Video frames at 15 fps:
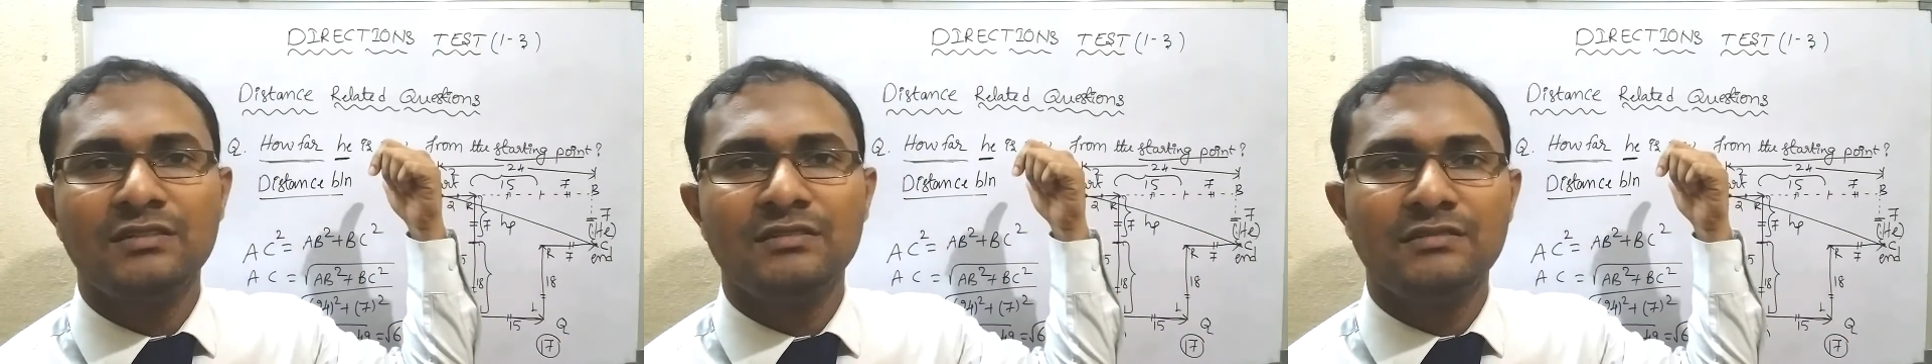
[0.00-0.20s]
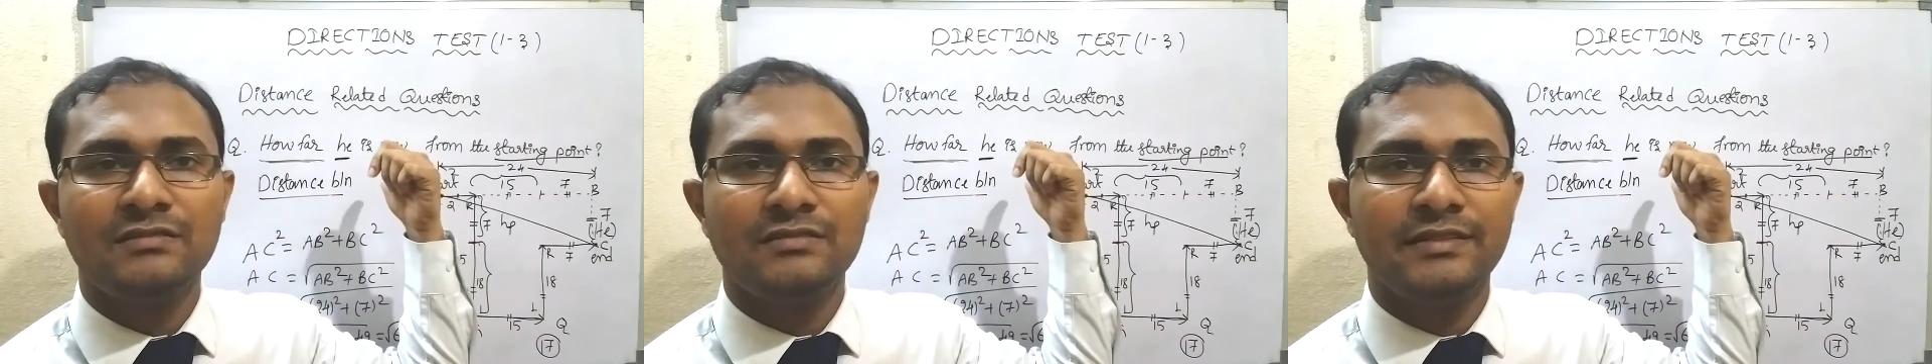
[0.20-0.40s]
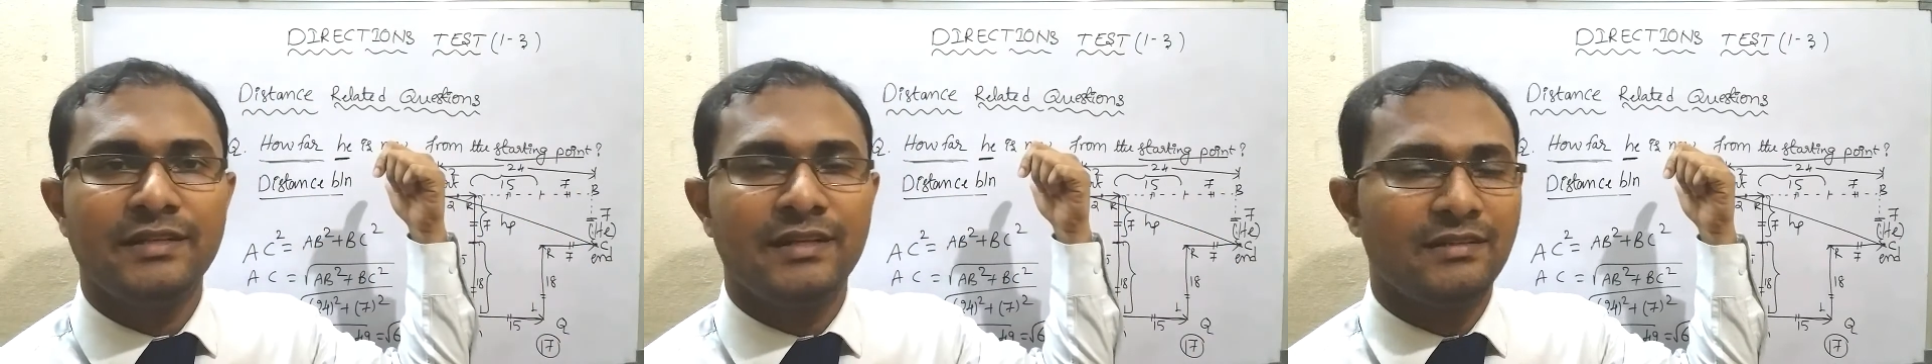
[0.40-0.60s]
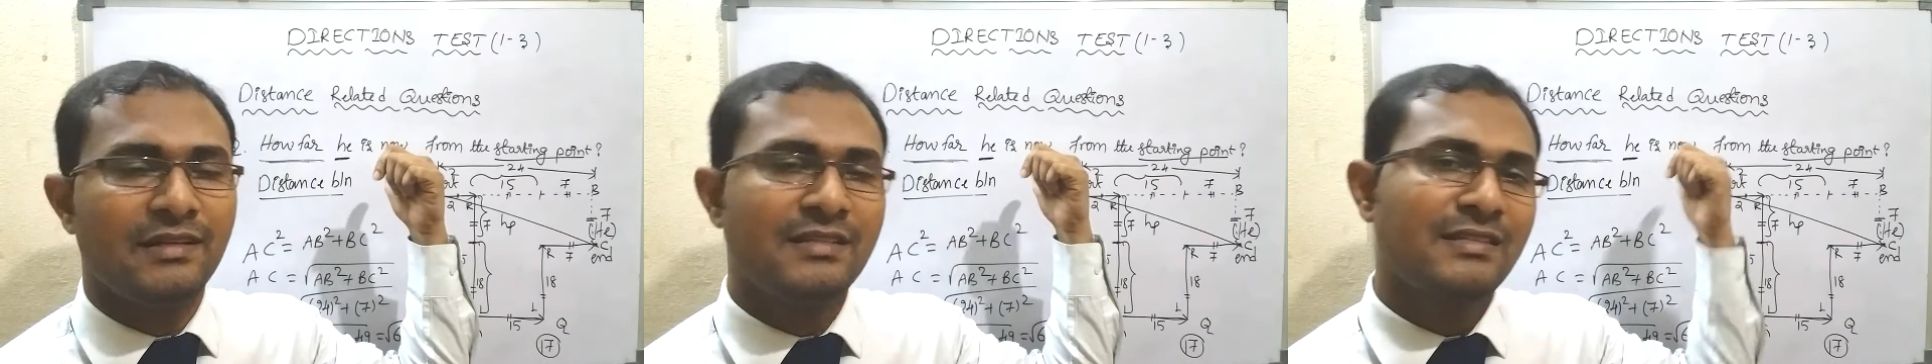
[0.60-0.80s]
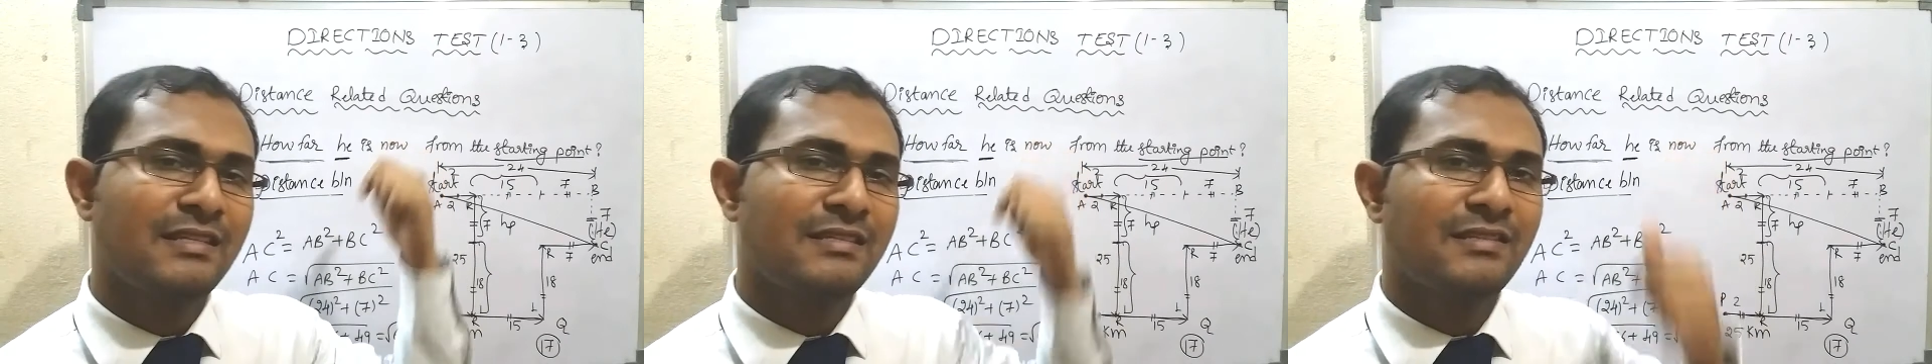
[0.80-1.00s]
on
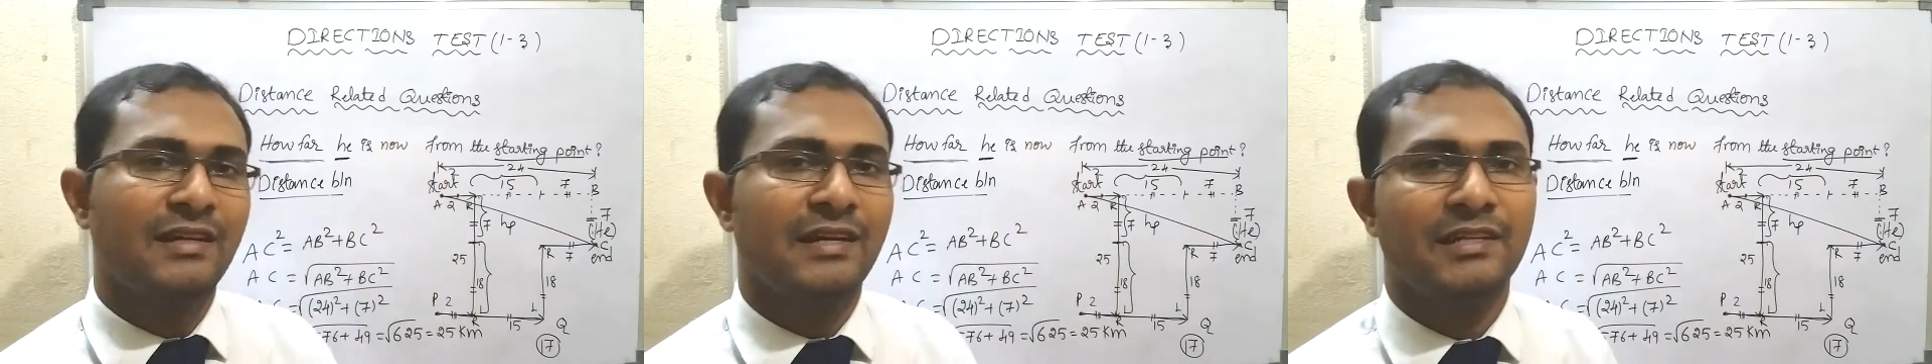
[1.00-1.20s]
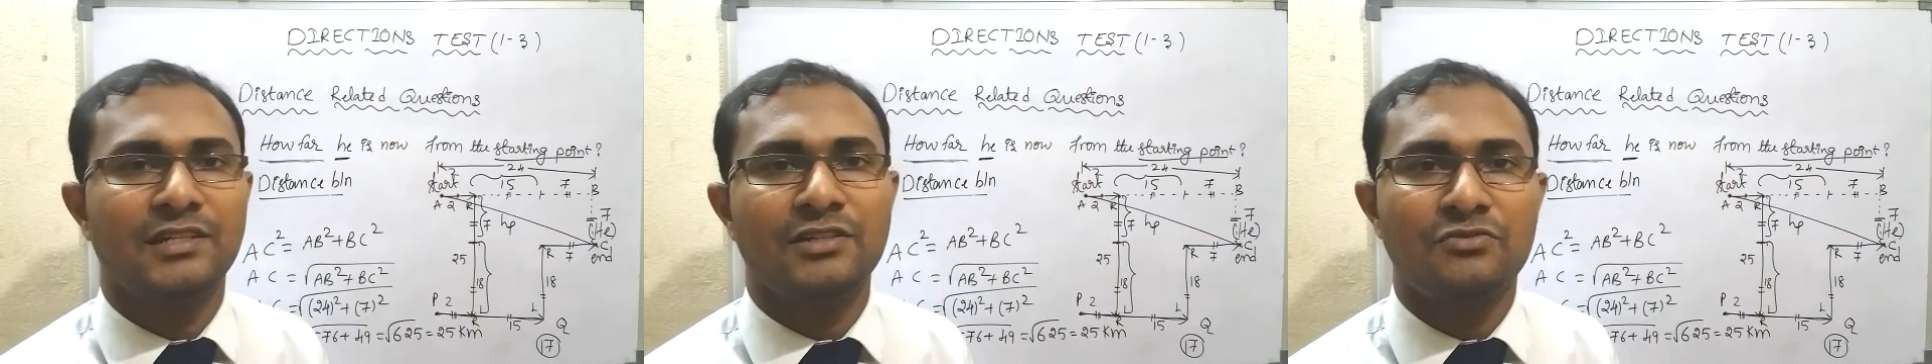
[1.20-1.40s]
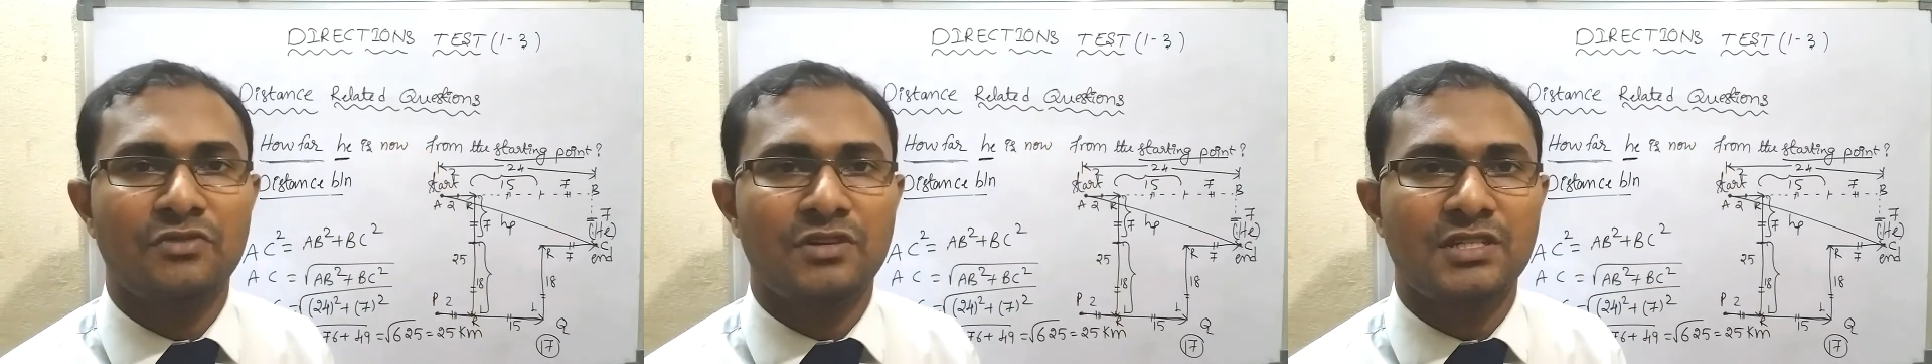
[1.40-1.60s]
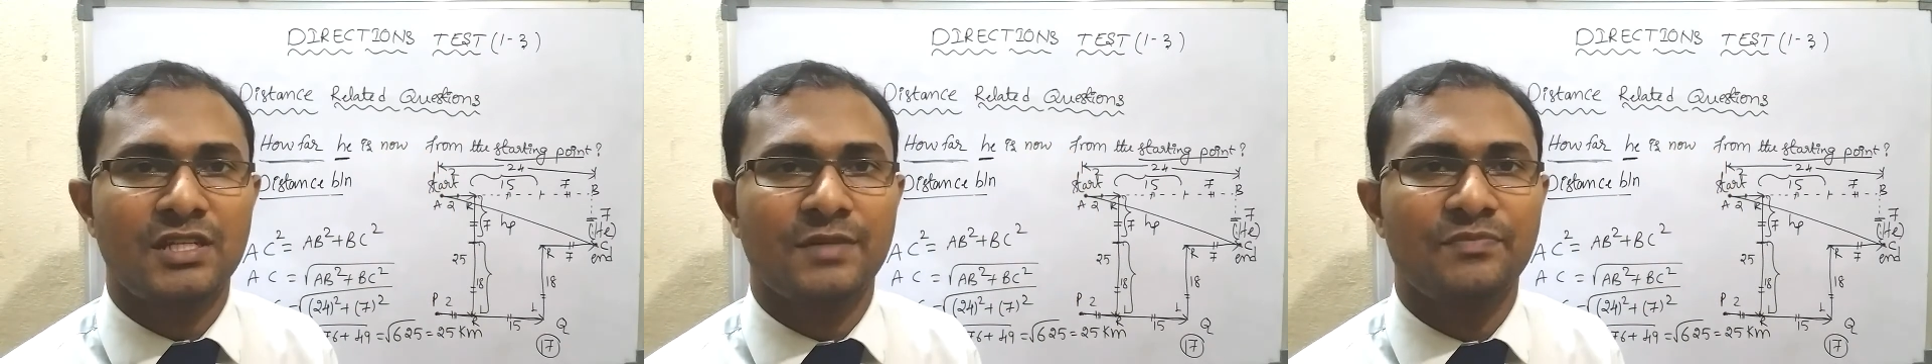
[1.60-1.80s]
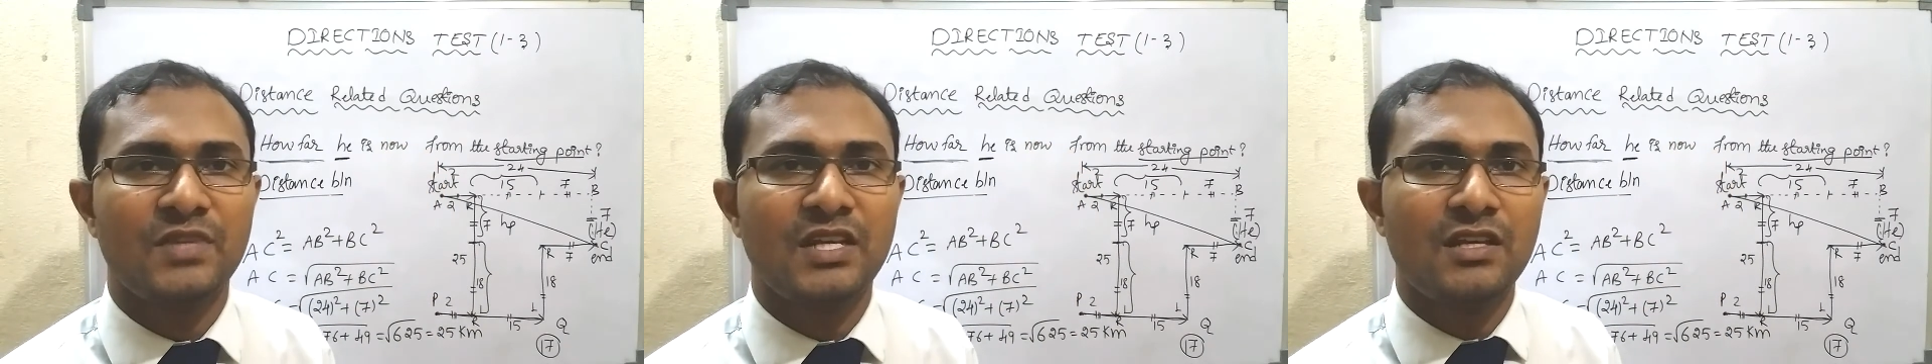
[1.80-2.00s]
distance related
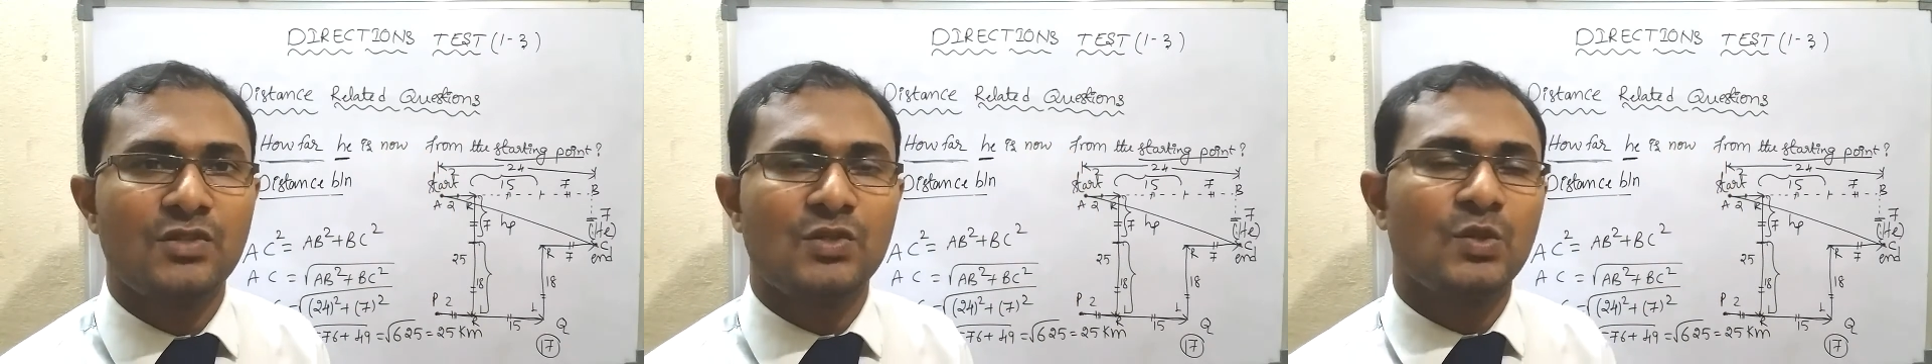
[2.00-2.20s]
question.